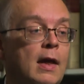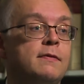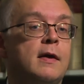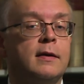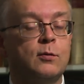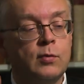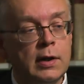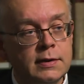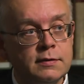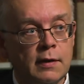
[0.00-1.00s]
and then it
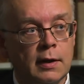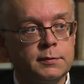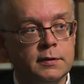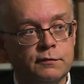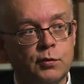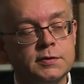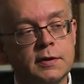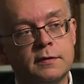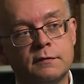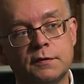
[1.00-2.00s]
really developed in the
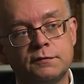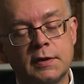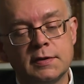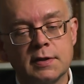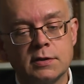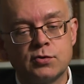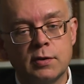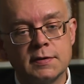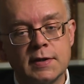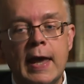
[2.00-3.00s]
14th and 15th
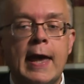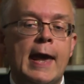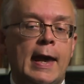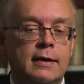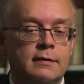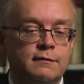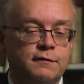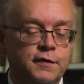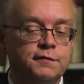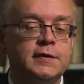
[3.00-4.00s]
centuries. And
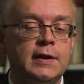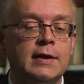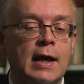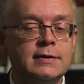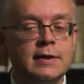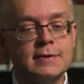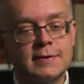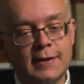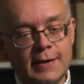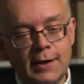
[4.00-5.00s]
1590
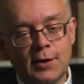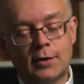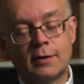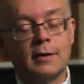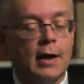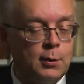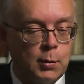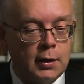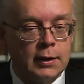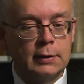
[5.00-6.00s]
is the year,
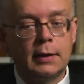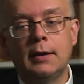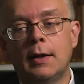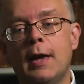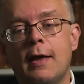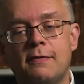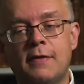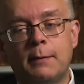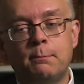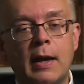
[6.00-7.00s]
ironically,
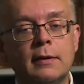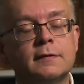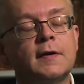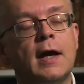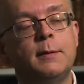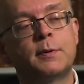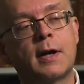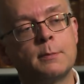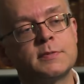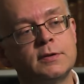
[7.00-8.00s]
that metal type
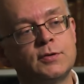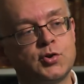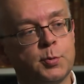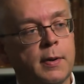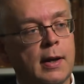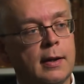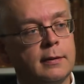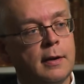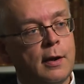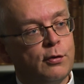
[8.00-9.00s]
comes into
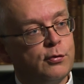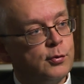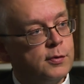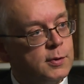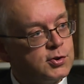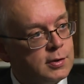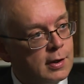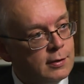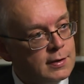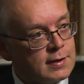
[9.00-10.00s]
Japan through the
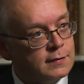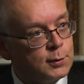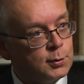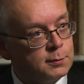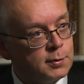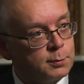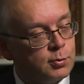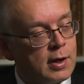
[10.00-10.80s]
missionaries and the Gutenberg